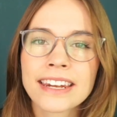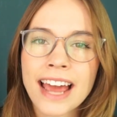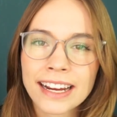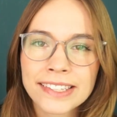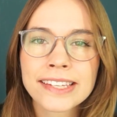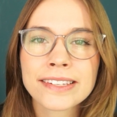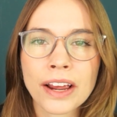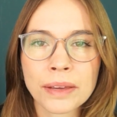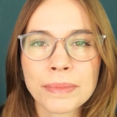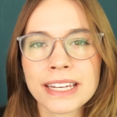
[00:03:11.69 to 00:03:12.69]
Next is
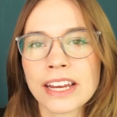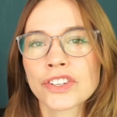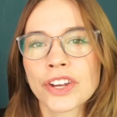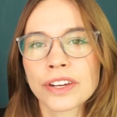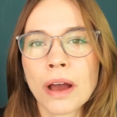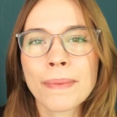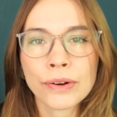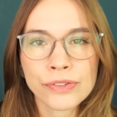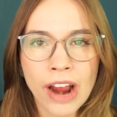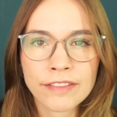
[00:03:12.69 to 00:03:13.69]
documentation
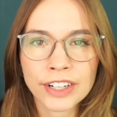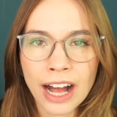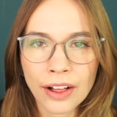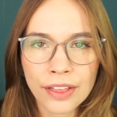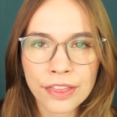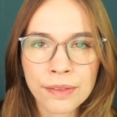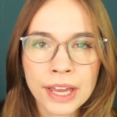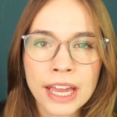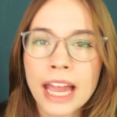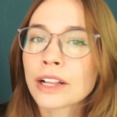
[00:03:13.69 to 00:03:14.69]
about driver health,
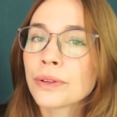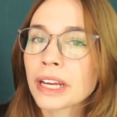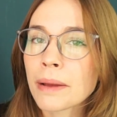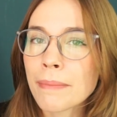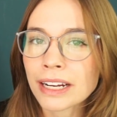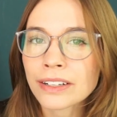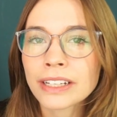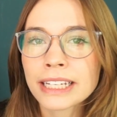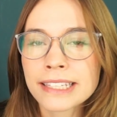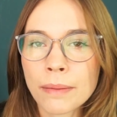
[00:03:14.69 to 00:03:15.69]
including a medical
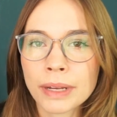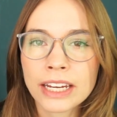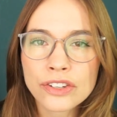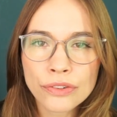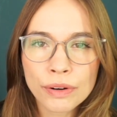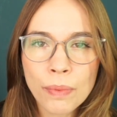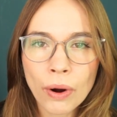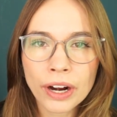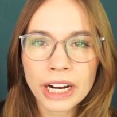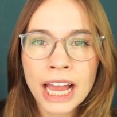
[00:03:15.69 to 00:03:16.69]
examination
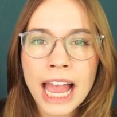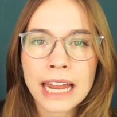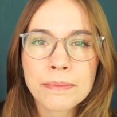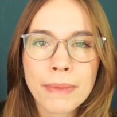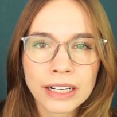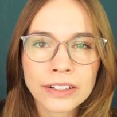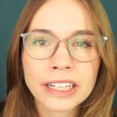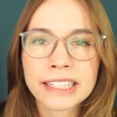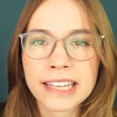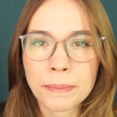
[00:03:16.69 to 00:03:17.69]
report and a medical
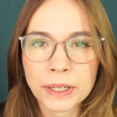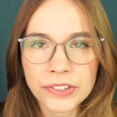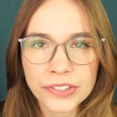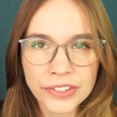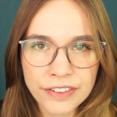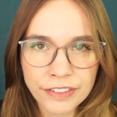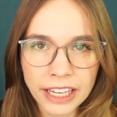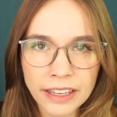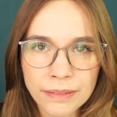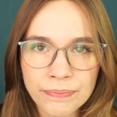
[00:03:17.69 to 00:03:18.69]
examiner
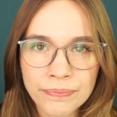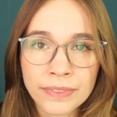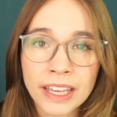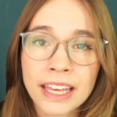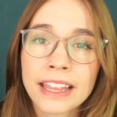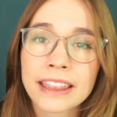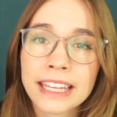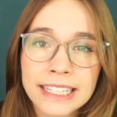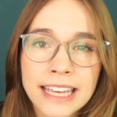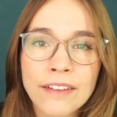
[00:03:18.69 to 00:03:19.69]
certificate.
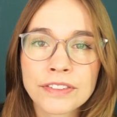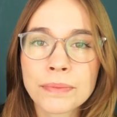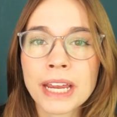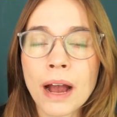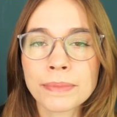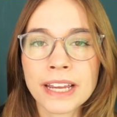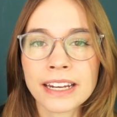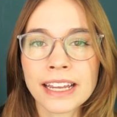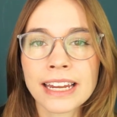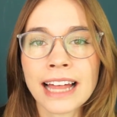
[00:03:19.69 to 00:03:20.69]
These have to be
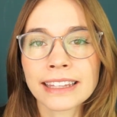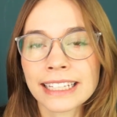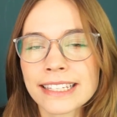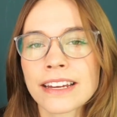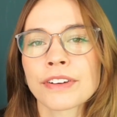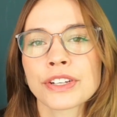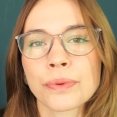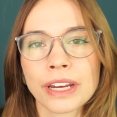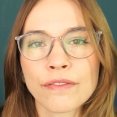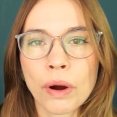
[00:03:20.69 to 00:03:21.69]
updated at least every
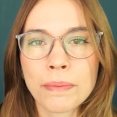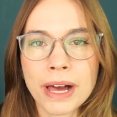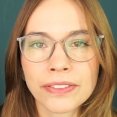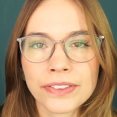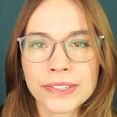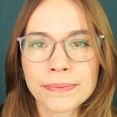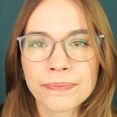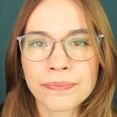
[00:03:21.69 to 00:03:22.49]
24 months.